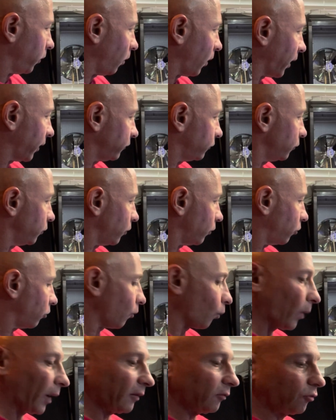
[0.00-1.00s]
want to do is
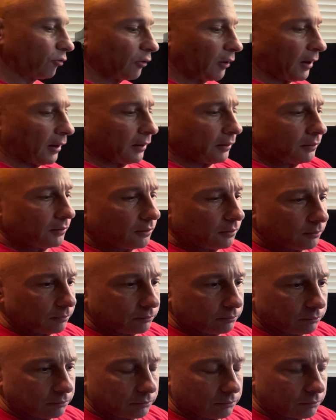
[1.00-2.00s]
wet sand.
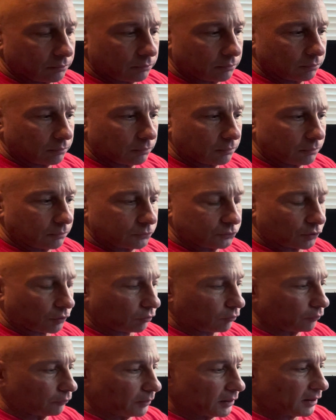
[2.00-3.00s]
Just
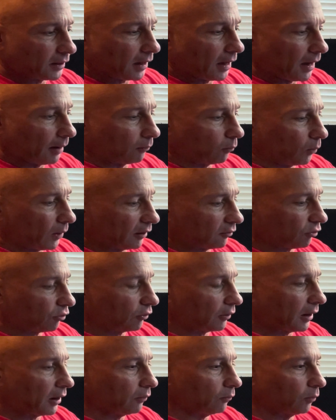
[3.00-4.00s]
to recap, wet
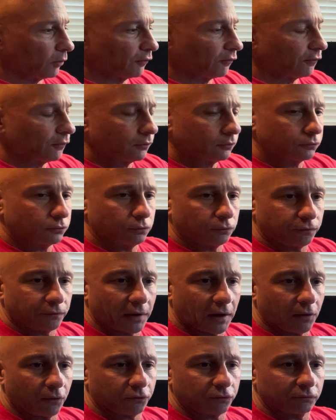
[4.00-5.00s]
sand with
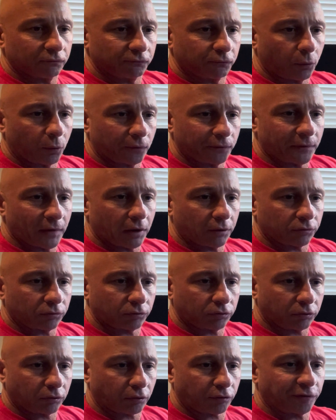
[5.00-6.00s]
2,000, 4,000,
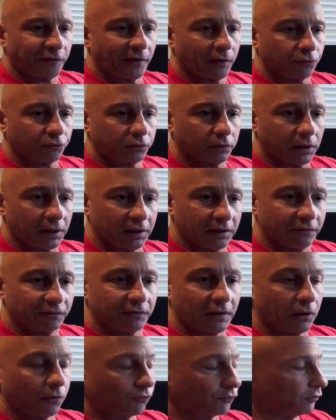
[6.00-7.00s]
6,000,
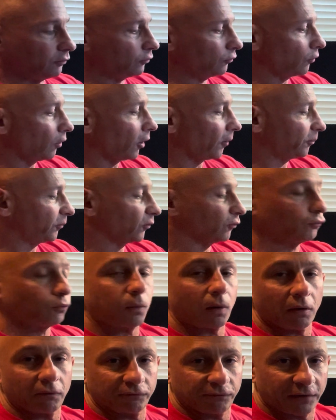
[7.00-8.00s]
8,000, up to
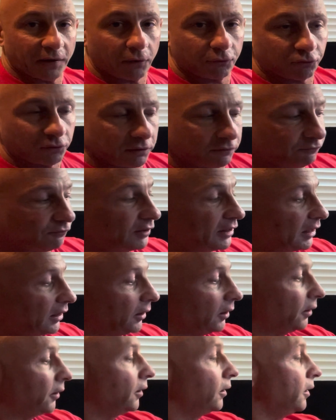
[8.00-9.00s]
12,000 if
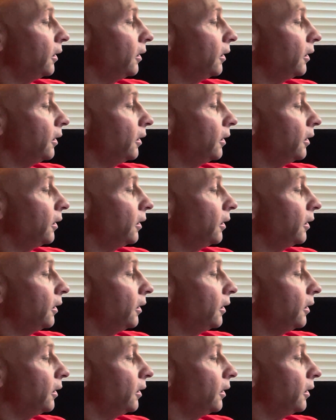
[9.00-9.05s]
needed.